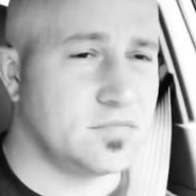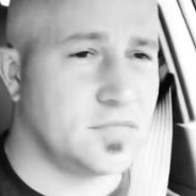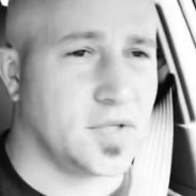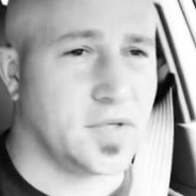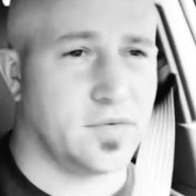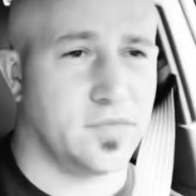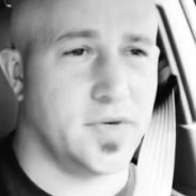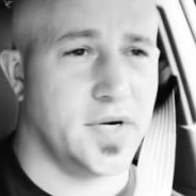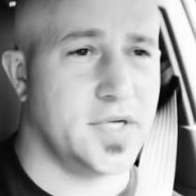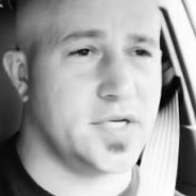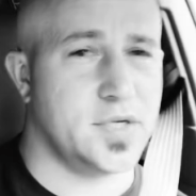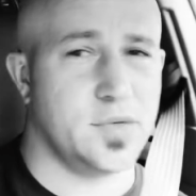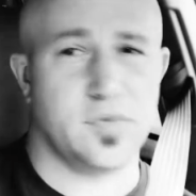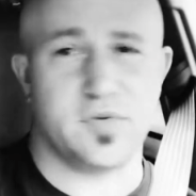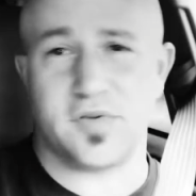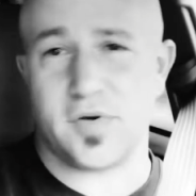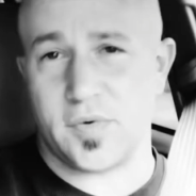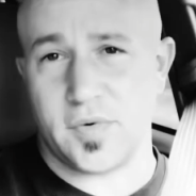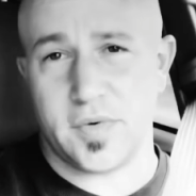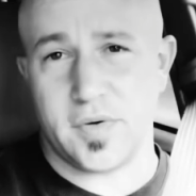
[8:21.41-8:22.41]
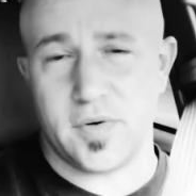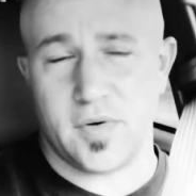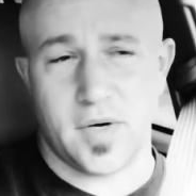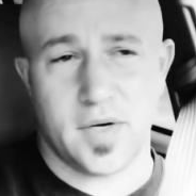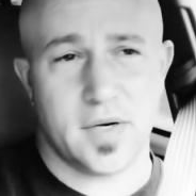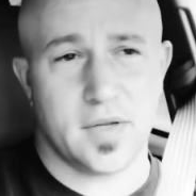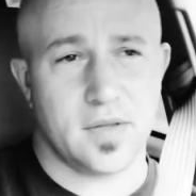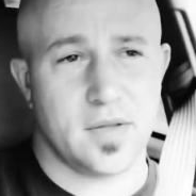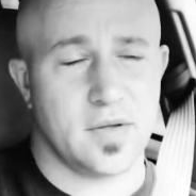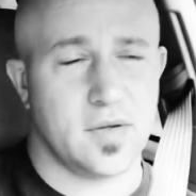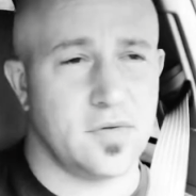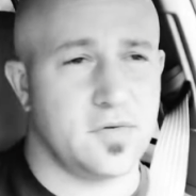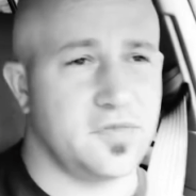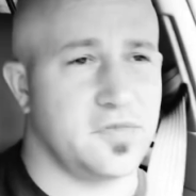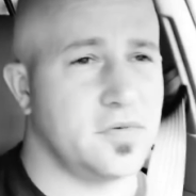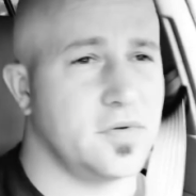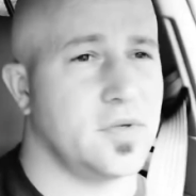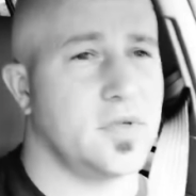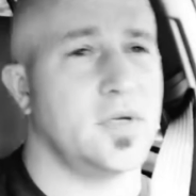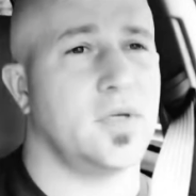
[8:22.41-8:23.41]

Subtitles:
and Reggie was holding on to those